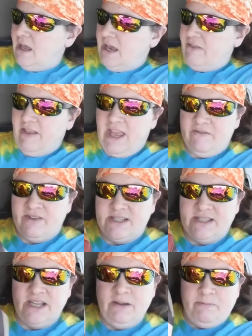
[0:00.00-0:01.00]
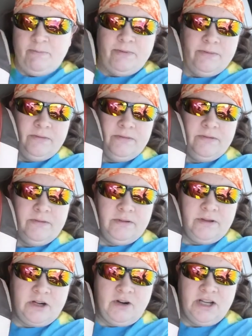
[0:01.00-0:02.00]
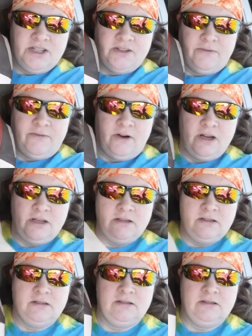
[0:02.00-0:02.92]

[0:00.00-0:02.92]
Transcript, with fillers: And they have a zip across the front.